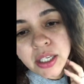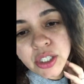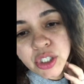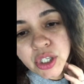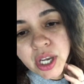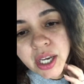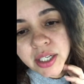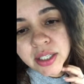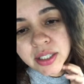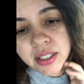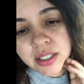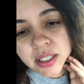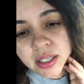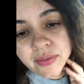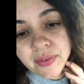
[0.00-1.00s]
checked to
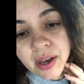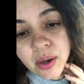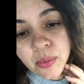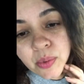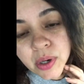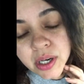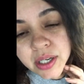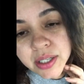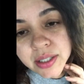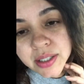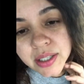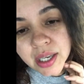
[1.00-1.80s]
see if I was,